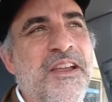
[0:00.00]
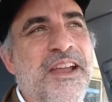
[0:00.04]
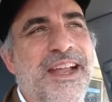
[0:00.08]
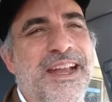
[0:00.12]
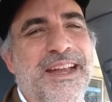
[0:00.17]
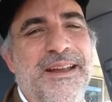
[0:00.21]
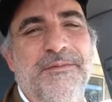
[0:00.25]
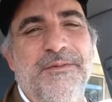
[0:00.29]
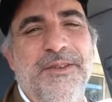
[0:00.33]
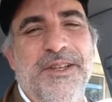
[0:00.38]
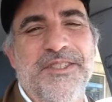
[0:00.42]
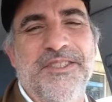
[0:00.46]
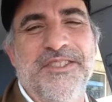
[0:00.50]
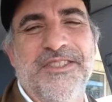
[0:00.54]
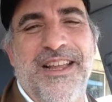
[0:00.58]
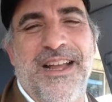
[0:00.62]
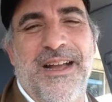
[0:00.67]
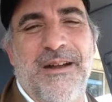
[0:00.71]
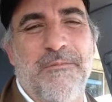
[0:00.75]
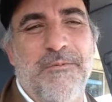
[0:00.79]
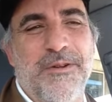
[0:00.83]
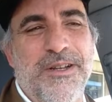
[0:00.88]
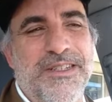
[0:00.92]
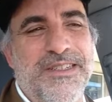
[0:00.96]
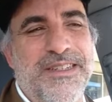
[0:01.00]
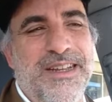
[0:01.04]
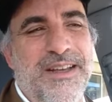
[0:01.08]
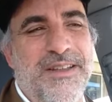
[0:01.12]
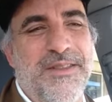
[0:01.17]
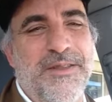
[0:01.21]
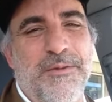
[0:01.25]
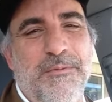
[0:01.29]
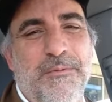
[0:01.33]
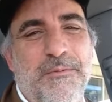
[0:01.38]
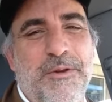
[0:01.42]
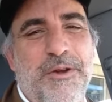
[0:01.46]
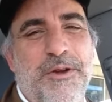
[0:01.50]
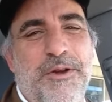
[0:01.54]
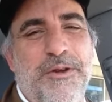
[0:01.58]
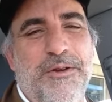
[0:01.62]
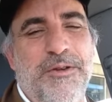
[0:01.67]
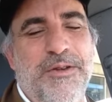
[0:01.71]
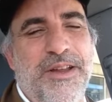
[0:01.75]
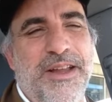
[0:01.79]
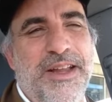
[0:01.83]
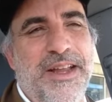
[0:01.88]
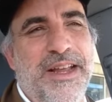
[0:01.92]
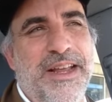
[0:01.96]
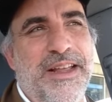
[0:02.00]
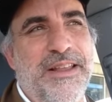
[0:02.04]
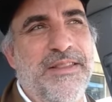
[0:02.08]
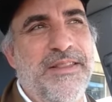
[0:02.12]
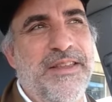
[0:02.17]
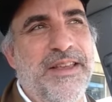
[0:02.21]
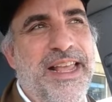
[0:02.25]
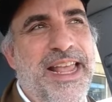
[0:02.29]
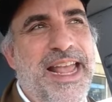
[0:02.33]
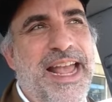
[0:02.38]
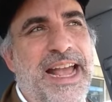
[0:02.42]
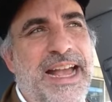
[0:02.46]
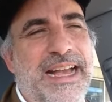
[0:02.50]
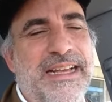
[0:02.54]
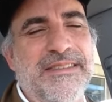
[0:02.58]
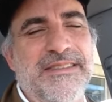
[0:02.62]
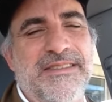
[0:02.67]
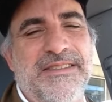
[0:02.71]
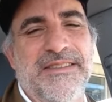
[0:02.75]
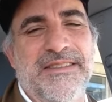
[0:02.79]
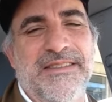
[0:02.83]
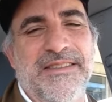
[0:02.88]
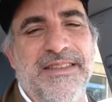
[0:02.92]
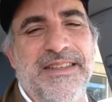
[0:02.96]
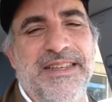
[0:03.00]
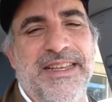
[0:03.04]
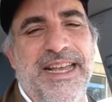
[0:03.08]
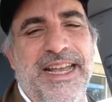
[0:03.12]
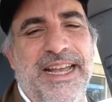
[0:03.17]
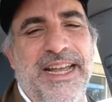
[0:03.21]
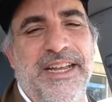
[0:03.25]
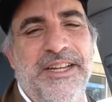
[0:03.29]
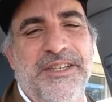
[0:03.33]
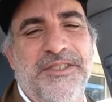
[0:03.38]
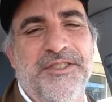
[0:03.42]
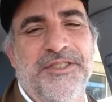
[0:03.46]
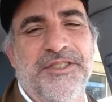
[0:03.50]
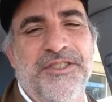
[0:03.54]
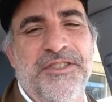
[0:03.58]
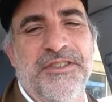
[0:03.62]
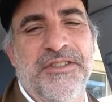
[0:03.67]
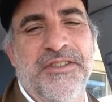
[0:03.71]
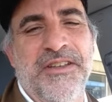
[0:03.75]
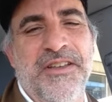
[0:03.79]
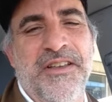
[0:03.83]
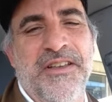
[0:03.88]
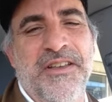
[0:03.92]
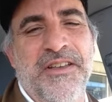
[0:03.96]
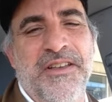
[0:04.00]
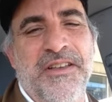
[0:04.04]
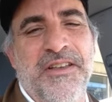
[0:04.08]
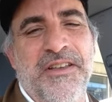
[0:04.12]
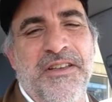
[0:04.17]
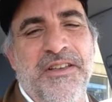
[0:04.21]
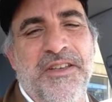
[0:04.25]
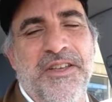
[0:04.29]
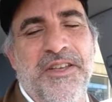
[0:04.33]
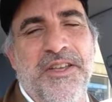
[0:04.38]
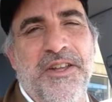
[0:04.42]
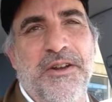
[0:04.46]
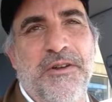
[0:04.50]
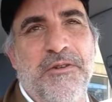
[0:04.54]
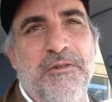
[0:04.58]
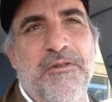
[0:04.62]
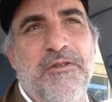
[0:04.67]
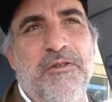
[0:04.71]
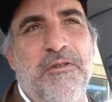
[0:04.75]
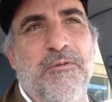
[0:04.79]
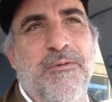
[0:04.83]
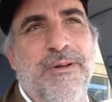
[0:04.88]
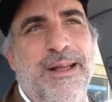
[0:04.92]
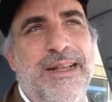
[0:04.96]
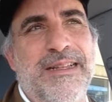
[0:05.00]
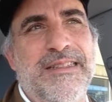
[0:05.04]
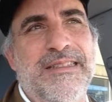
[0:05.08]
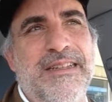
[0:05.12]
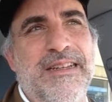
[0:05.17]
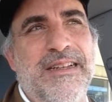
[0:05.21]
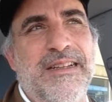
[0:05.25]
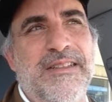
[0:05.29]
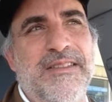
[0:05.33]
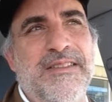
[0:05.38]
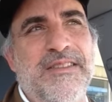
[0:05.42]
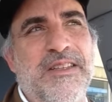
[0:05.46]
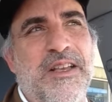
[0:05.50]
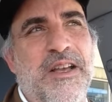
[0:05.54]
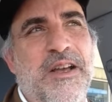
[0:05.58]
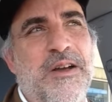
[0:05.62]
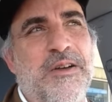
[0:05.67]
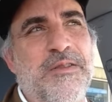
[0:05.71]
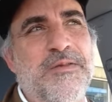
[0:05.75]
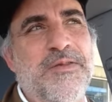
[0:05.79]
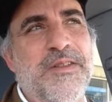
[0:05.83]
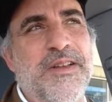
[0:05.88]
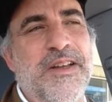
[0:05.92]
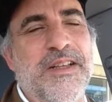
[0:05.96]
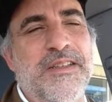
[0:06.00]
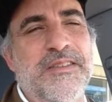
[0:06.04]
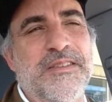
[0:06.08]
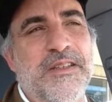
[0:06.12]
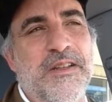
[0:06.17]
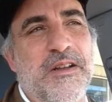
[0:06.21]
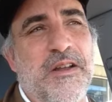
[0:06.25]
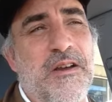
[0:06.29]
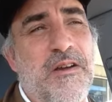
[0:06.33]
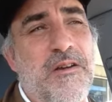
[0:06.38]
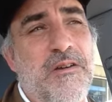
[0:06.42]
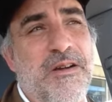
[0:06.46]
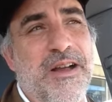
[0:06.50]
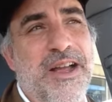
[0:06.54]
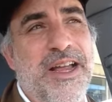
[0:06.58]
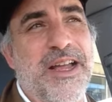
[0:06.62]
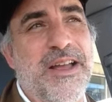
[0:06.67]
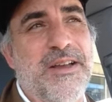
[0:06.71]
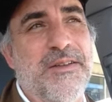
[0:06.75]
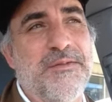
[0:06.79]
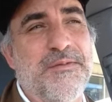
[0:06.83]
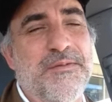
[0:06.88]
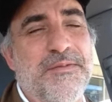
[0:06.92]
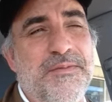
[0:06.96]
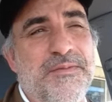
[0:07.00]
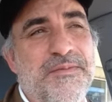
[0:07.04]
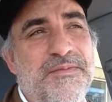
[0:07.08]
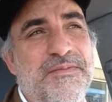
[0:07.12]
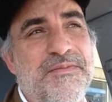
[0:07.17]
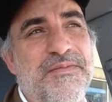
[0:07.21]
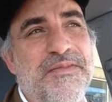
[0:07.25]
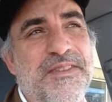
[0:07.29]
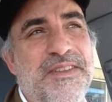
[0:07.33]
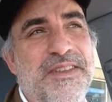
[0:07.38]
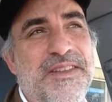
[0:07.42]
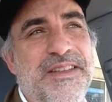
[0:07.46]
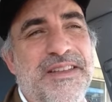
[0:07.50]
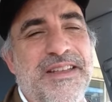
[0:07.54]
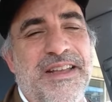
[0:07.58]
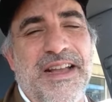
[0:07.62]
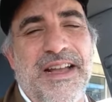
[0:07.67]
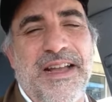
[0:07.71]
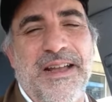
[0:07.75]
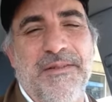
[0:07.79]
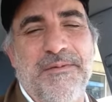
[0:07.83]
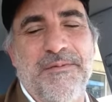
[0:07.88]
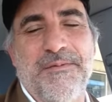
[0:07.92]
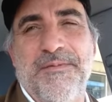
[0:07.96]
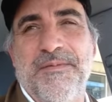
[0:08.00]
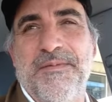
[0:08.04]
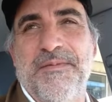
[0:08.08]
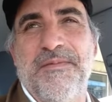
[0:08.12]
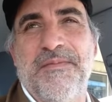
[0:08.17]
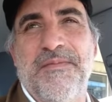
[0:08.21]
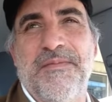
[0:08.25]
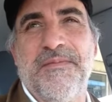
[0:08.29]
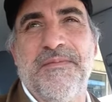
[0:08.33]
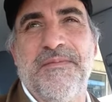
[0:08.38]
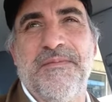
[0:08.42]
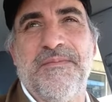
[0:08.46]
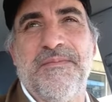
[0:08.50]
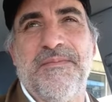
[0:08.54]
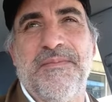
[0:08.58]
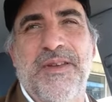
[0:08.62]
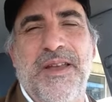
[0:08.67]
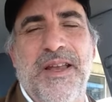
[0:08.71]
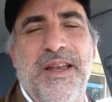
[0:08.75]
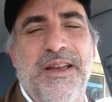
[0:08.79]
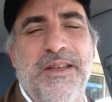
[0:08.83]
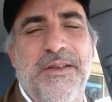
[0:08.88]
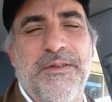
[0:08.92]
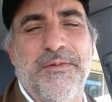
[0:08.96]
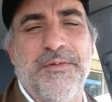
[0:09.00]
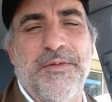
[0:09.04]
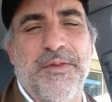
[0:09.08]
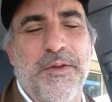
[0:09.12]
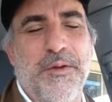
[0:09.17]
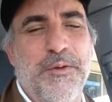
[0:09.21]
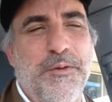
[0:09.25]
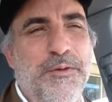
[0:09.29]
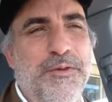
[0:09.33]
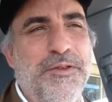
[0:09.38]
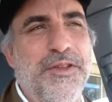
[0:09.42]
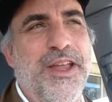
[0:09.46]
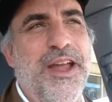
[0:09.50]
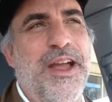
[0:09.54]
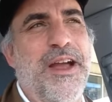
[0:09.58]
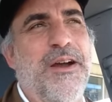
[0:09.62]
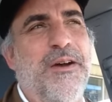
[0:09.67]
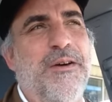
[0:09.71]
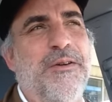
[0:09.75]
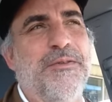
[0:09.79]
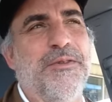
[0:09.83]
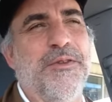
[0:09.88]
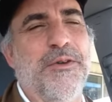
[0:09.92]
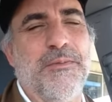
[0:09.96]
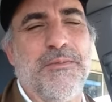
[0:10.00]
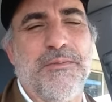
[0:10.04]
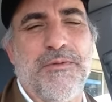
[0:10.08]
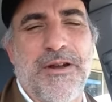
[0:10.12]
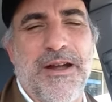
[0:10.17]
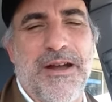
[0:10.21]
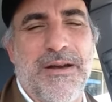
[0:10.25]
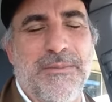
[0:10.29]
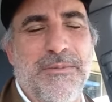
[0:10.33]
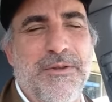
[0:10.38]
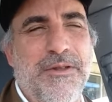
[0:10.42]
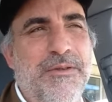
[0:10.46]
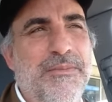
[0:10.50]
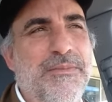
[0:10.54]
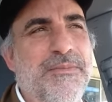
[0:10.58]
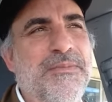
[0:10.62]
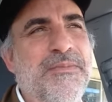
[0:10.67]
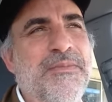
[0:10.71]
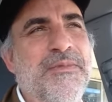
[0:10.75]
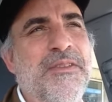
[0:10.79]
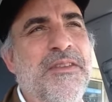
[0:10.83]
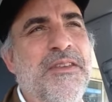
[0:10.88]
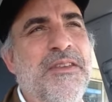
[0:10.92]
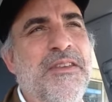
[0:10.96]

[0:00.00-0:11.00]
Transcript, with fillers: And eventually I went down the road, and the gas gauge, you know, corrected itself. And I said, oh, I have, I have plenty of fuel now, no problem.